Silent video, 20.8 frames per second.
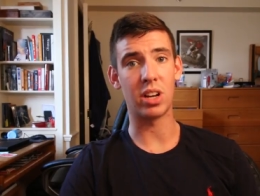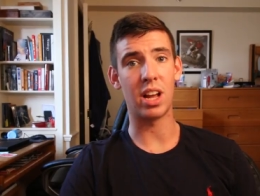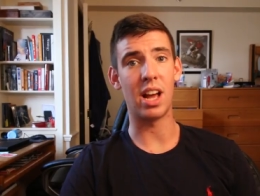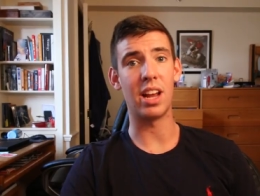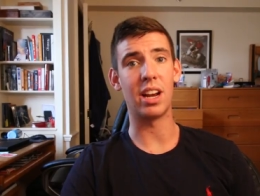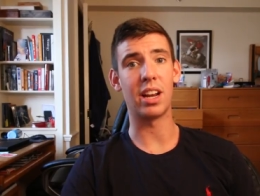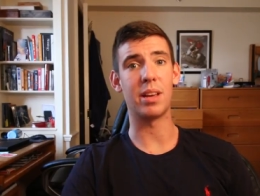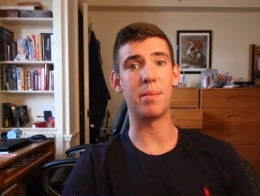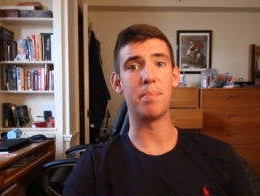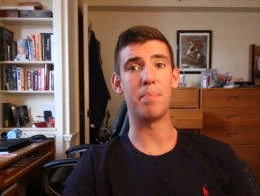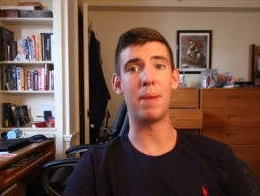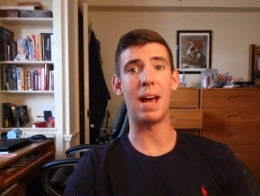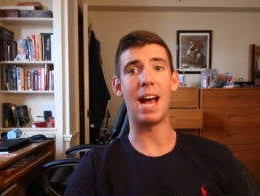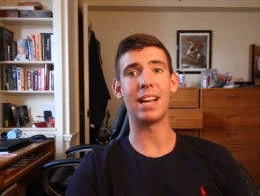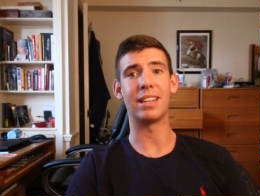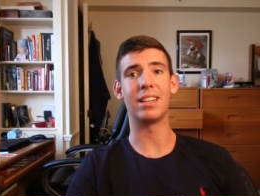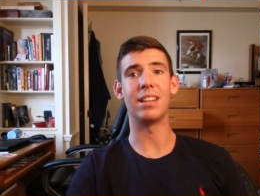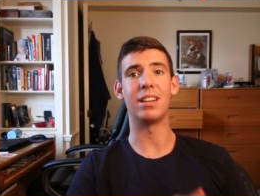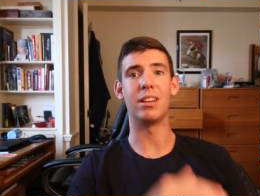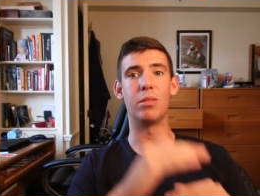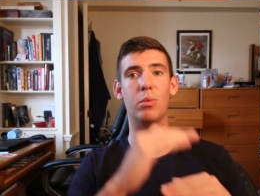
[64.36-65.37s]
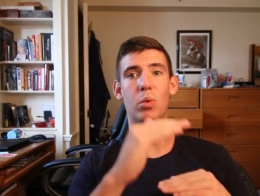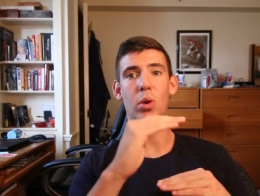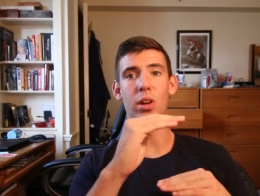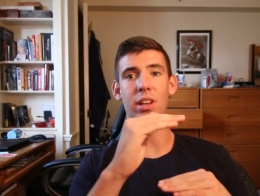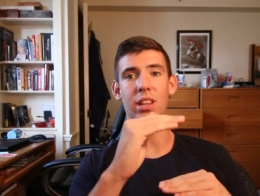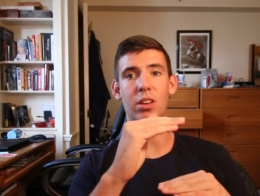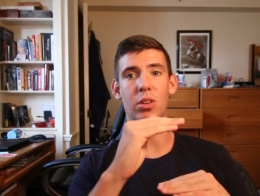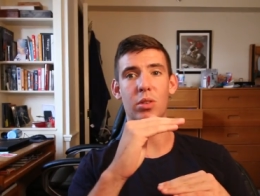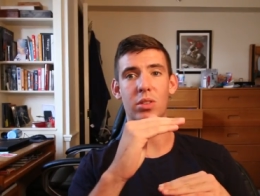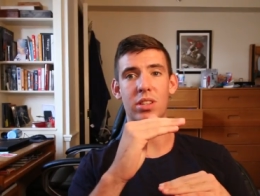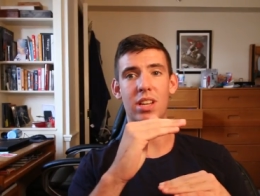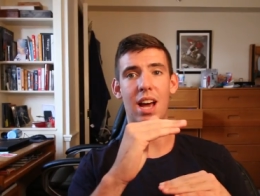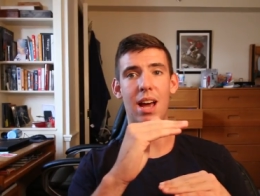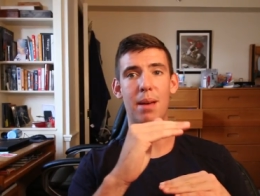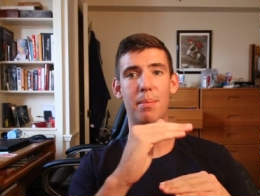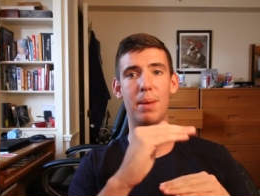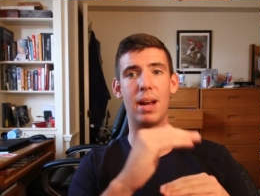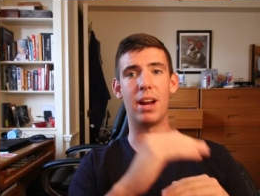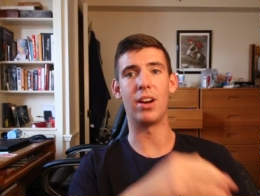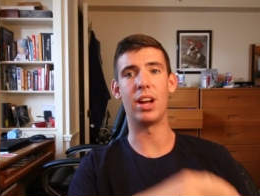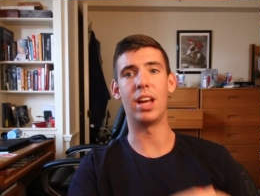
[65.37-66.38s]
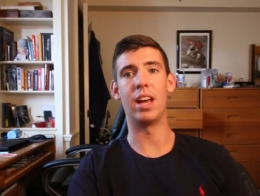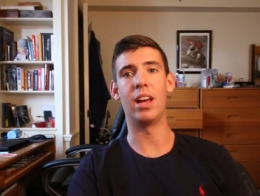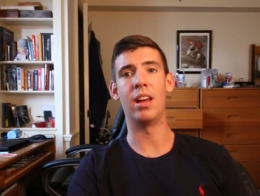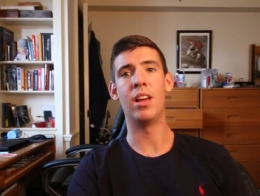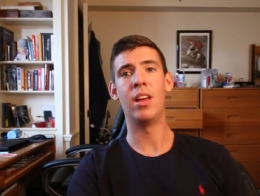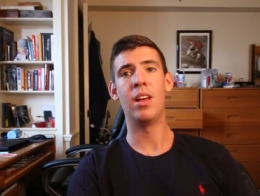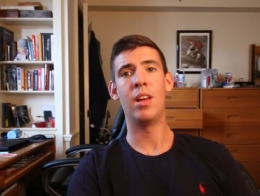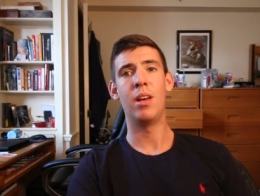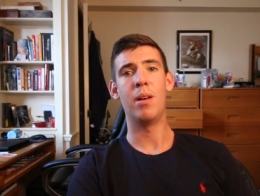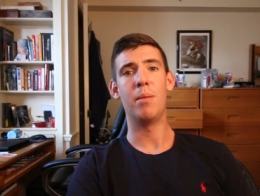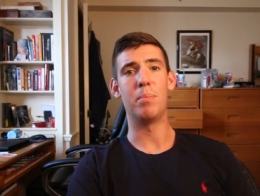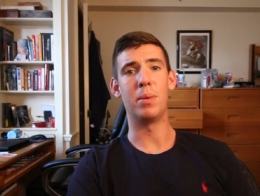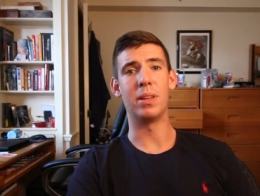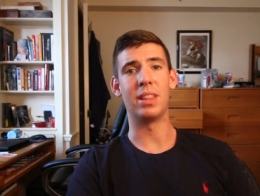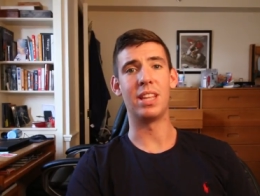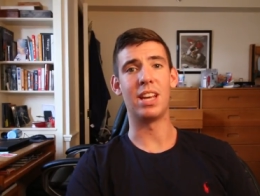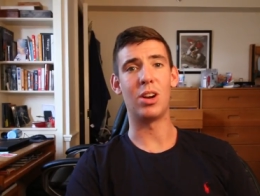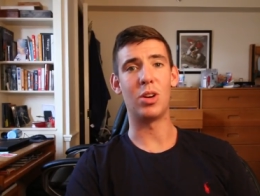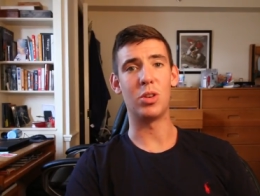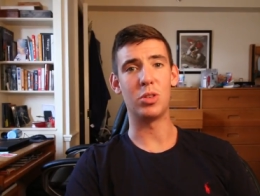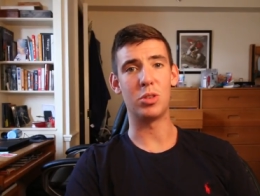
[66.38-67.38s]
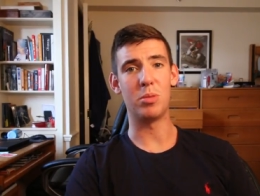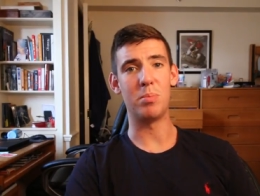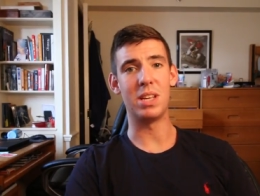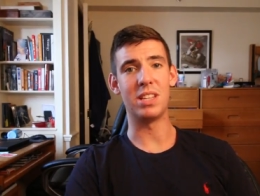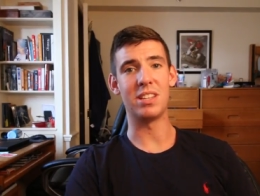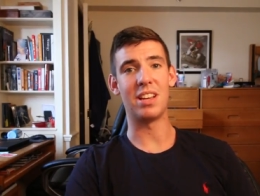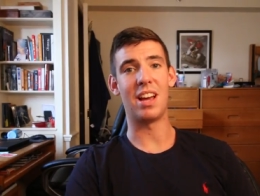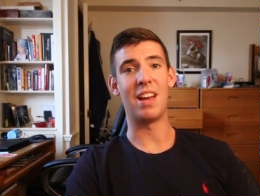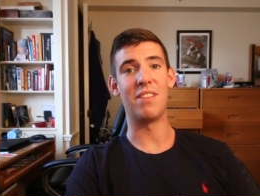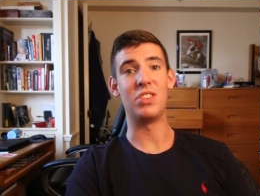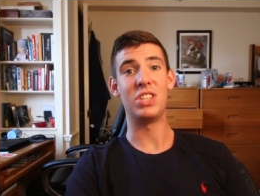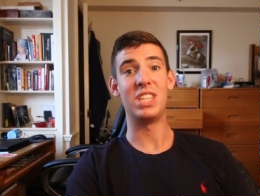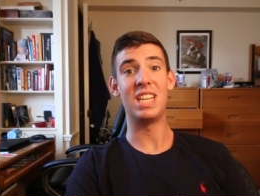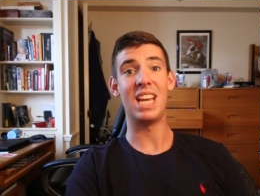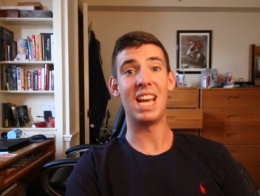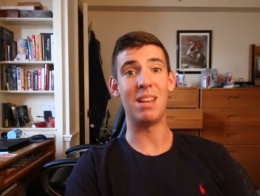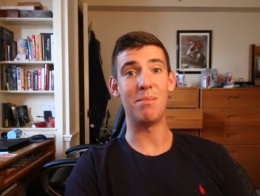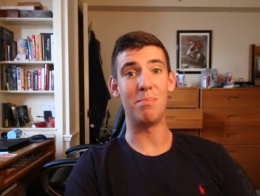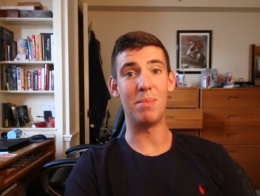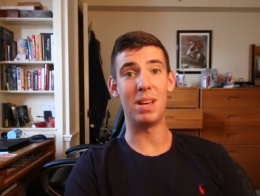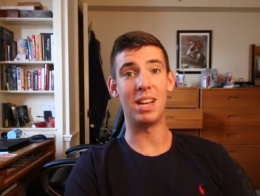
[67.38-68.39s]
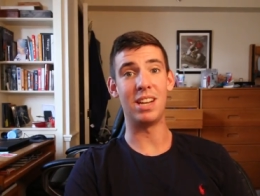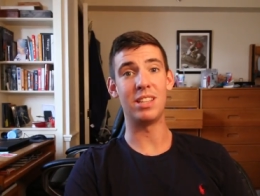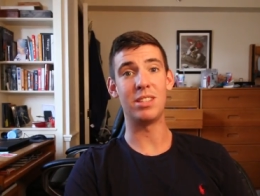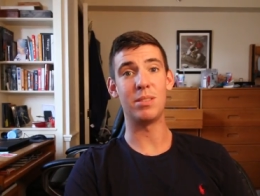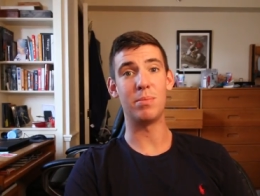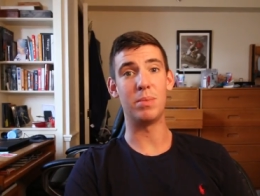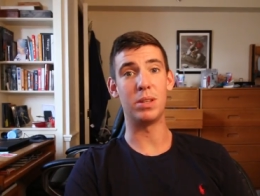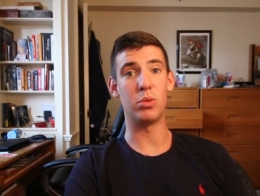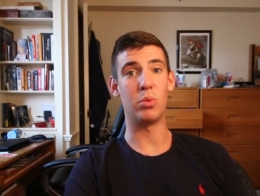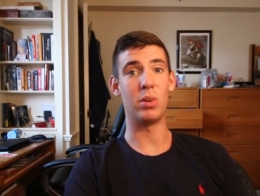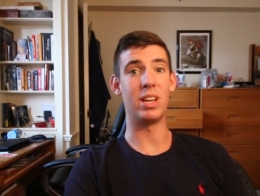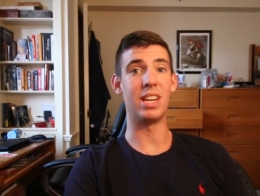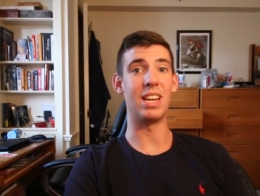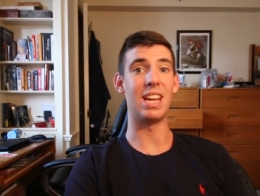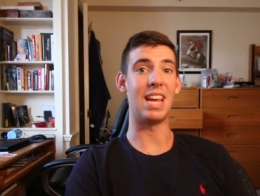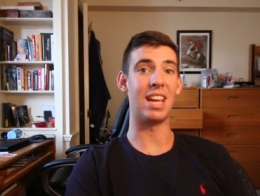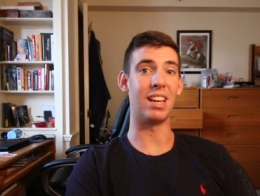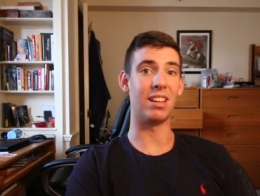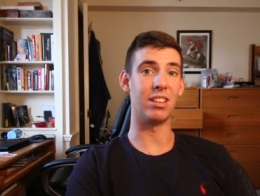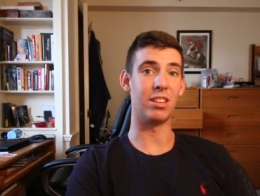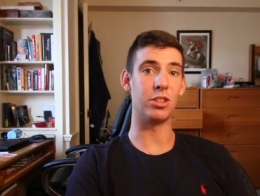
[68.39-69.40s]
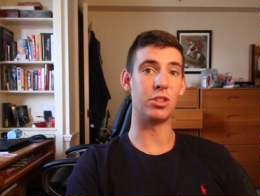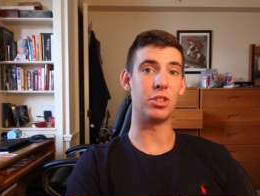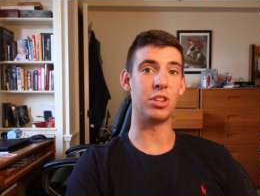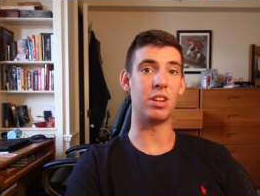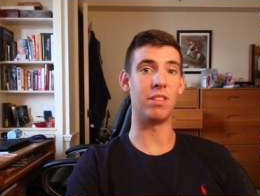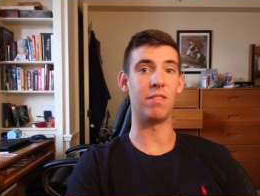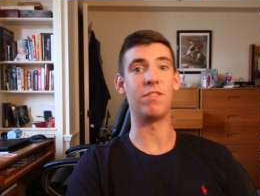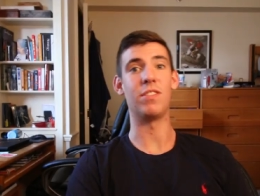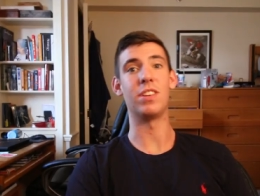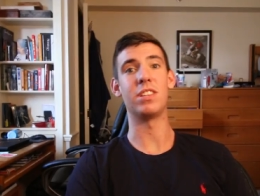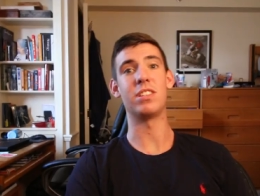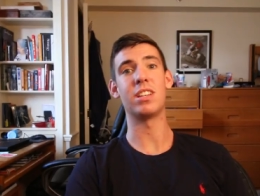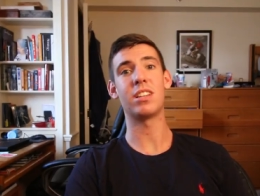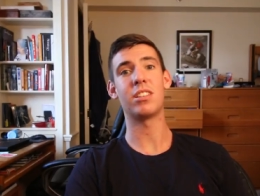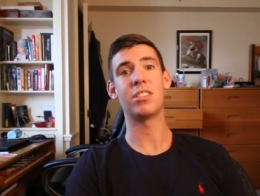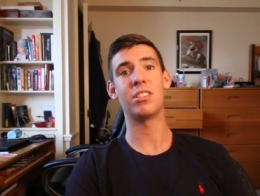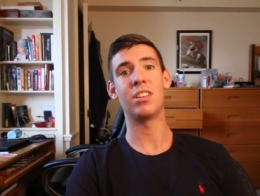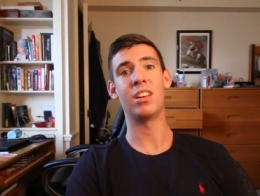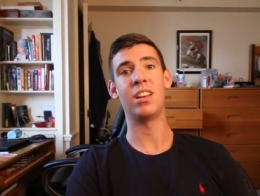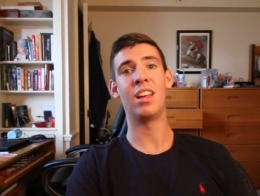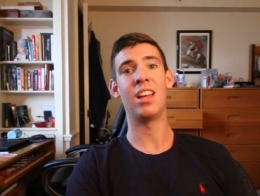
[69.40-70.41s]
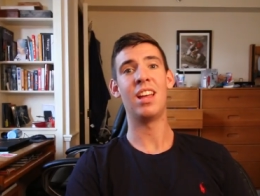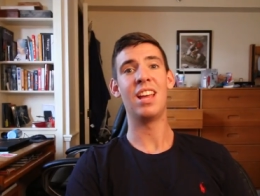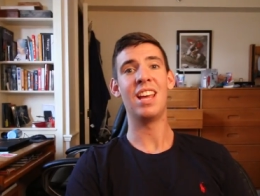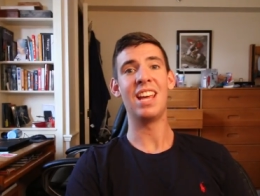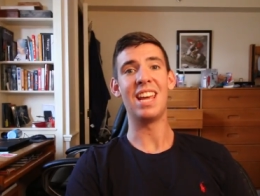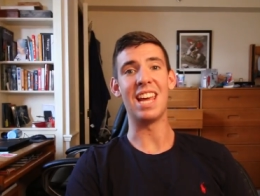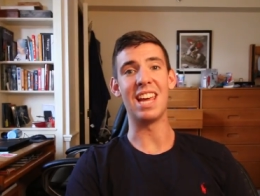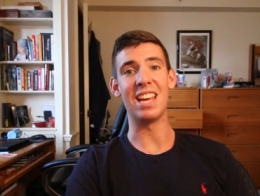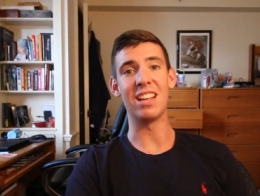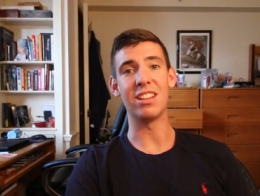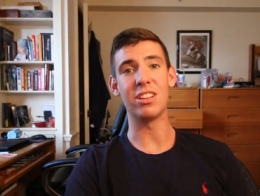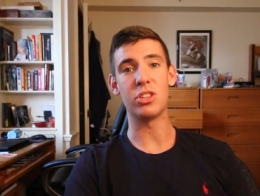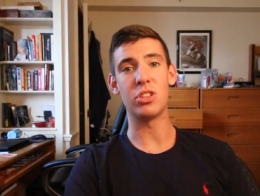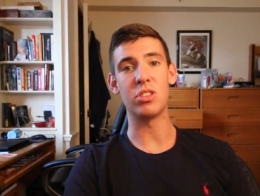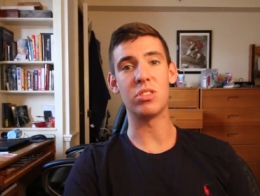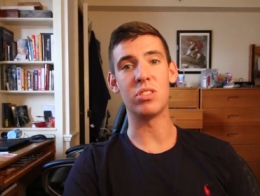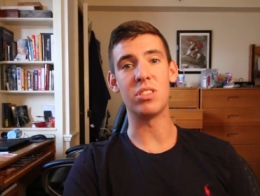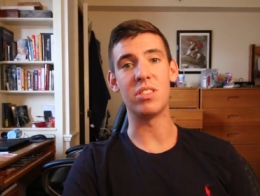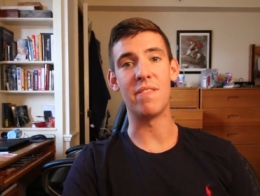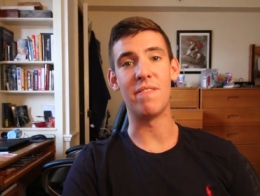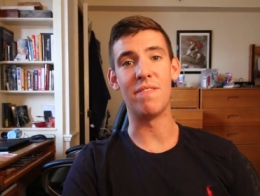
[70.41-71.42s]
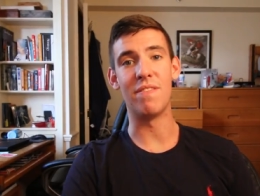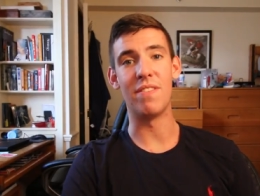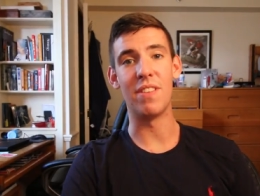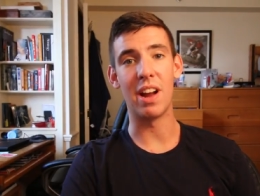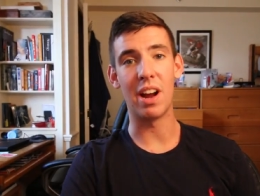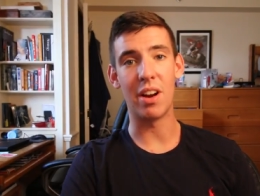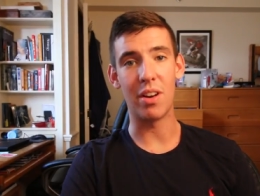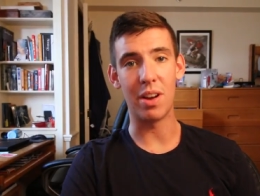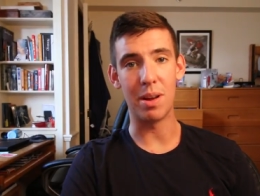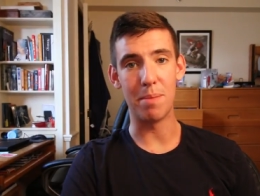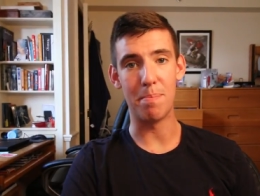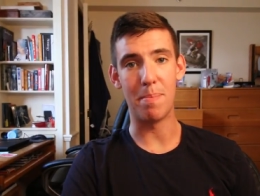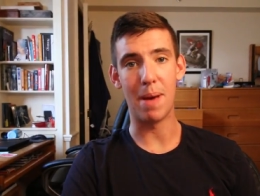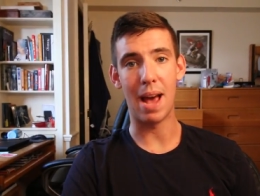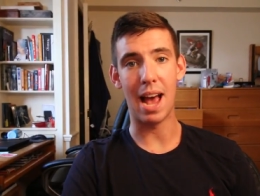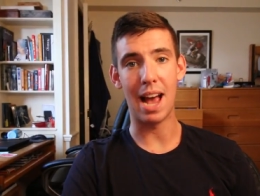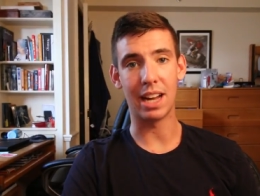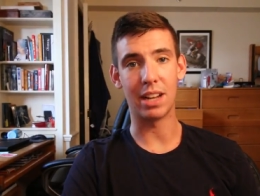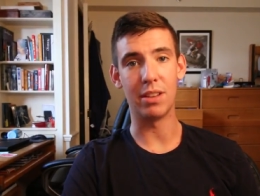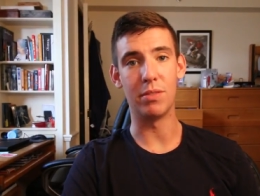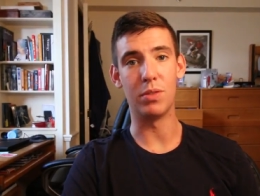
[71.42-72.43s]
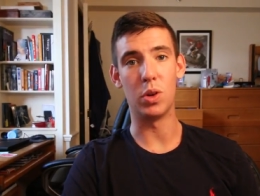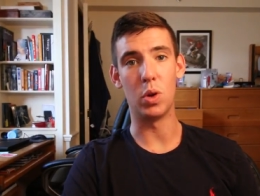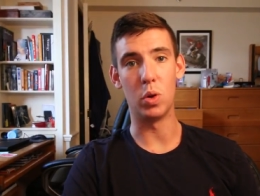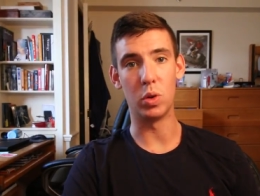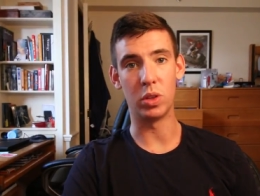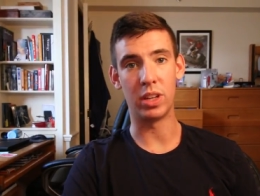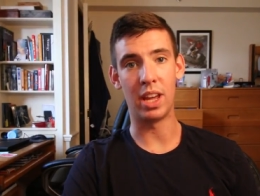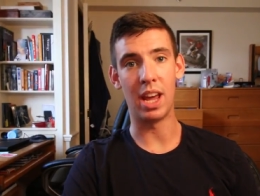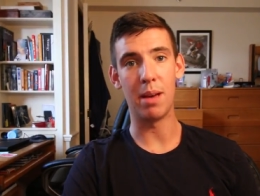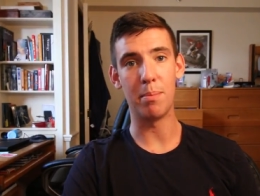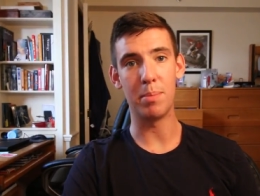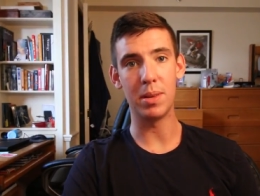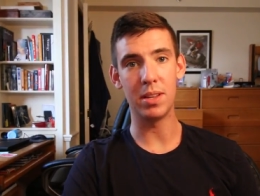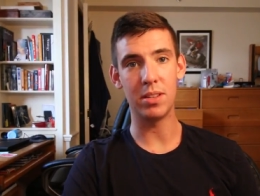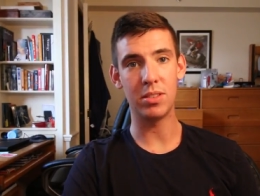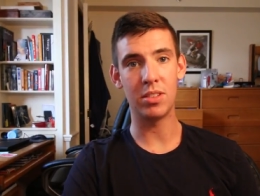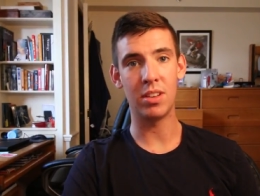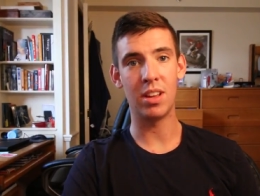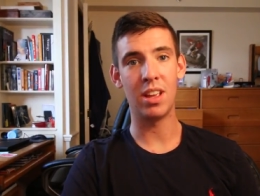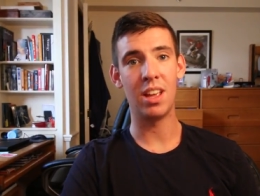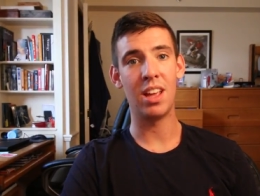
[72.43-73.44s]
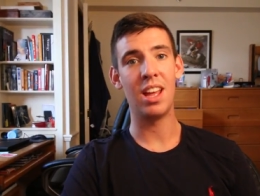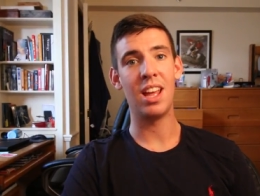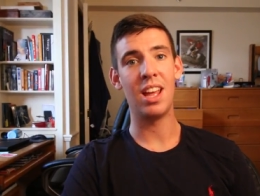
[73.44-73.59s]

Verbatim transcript: are kind of compacted in one little time area, but that also means I have ten minutes between English and physics. English is in the very back of Old Campus,